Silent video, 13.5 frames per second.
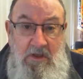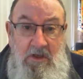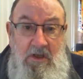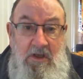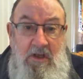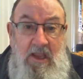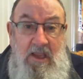
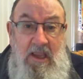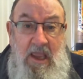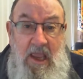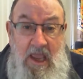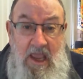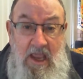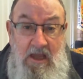They
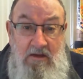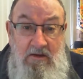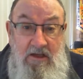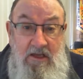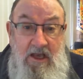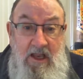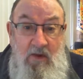howl
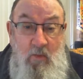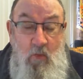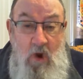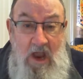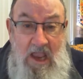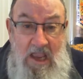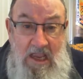and they
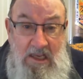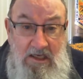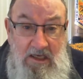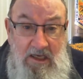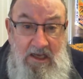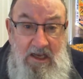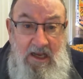wail
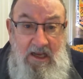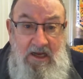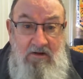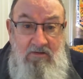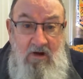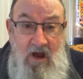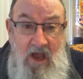and they
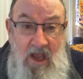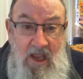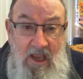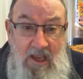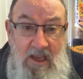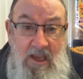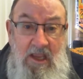
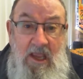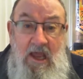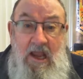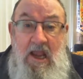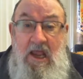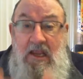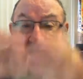cry
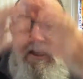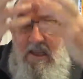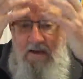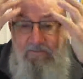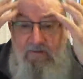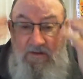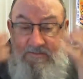and they
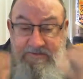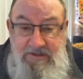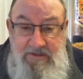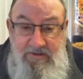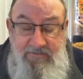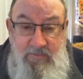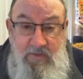cover
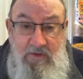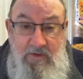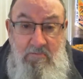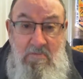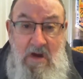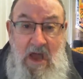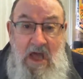themselves with
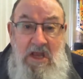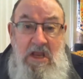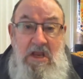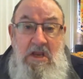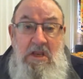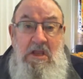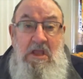mud
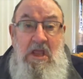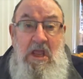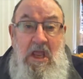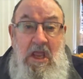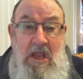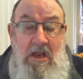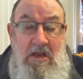
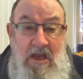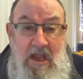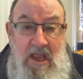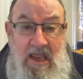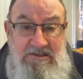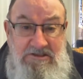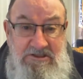and
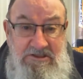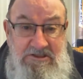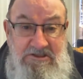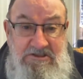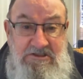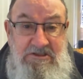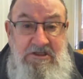
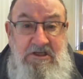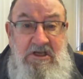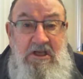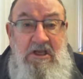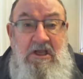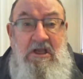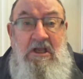ashes
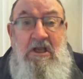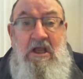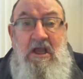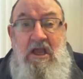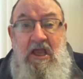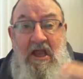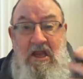
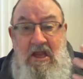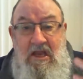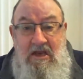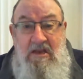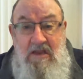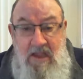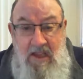and
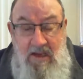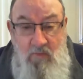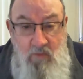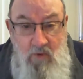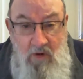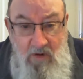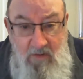they
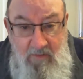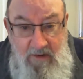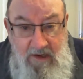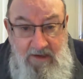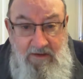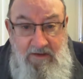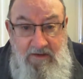roll
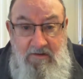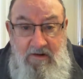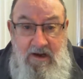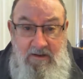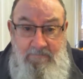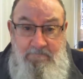around on the ground